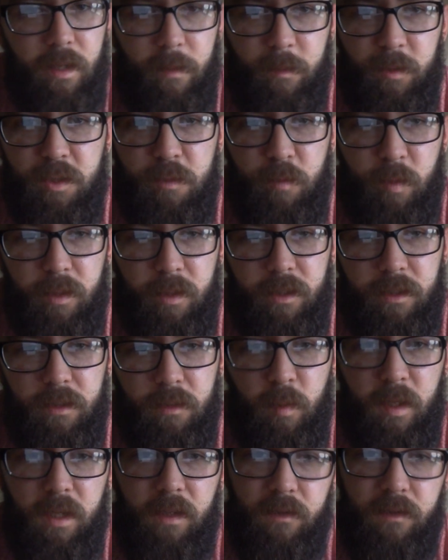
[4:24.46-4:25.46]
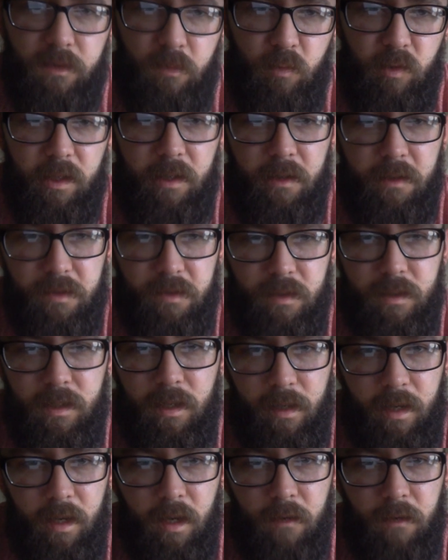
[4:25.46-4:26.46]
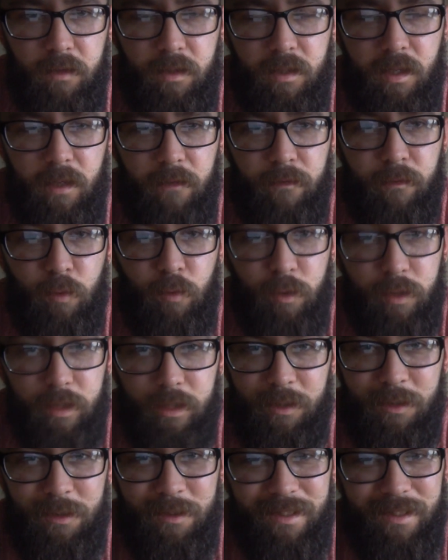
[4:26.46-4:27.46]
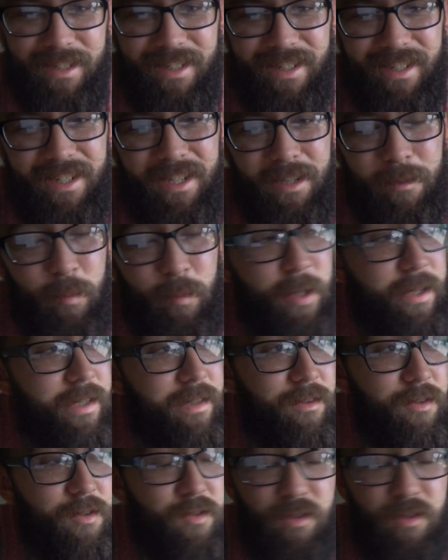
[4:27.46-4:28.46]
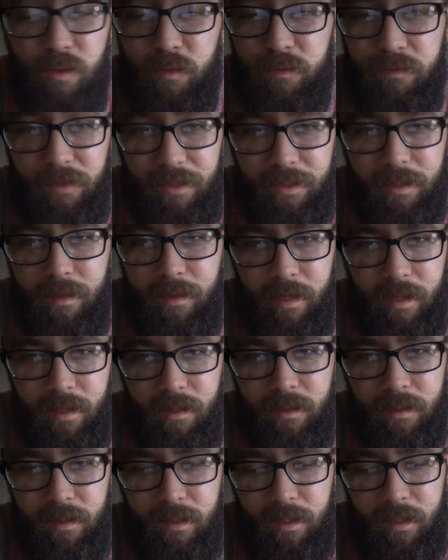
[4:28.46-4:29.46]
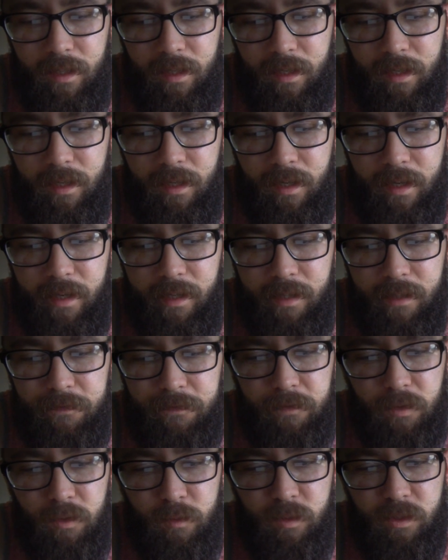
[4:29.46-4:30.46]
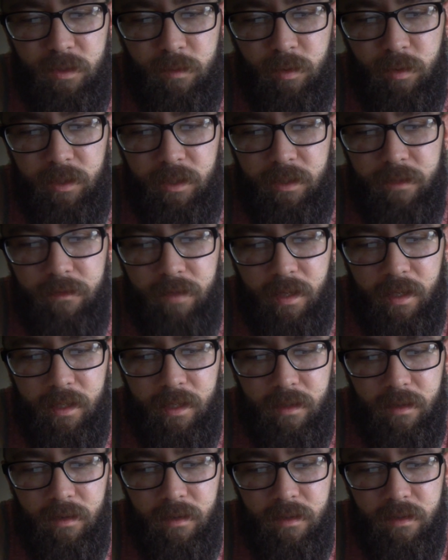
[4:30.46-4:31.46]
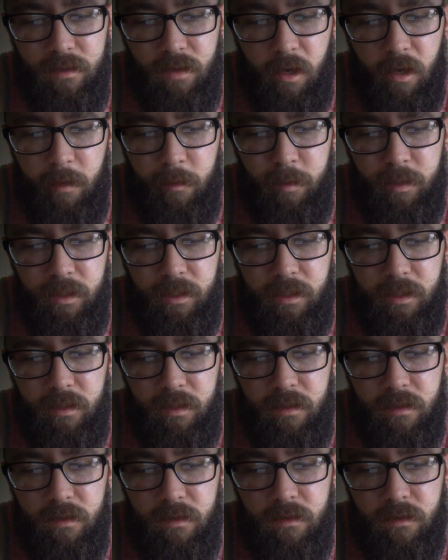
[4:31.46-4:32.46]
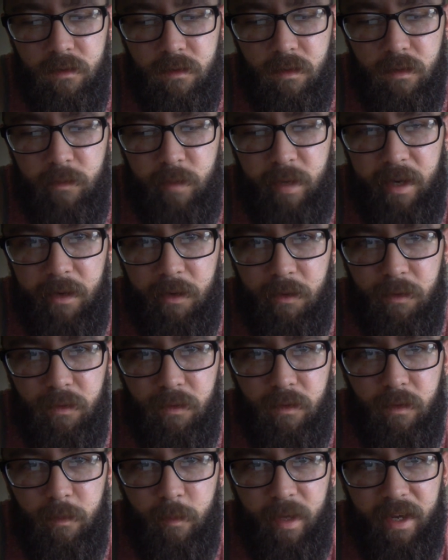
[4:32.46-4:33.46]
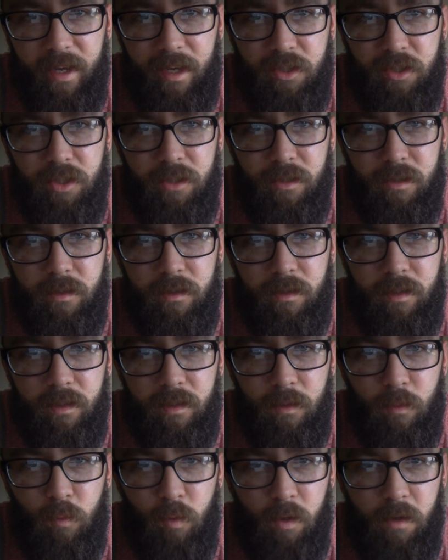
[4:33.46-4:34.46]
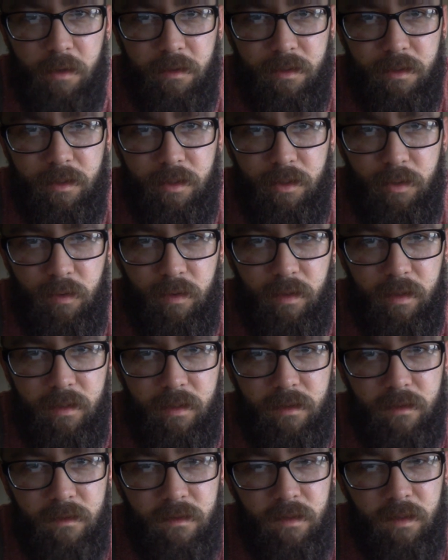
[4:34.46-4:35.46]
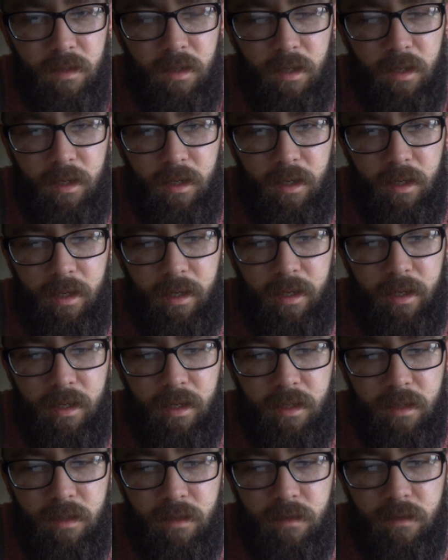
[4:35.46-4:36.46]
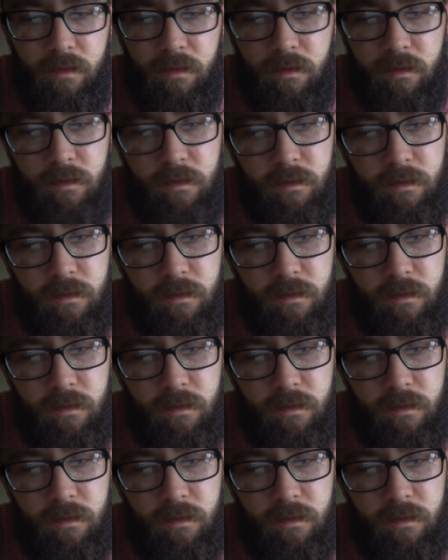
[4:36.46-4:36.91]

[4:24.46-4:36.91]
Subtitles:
that much money, you're paying someone else to take care of your tank for you. But there's no fun in that. And I firmly believe that this hobby is about the passion and the want to do things. And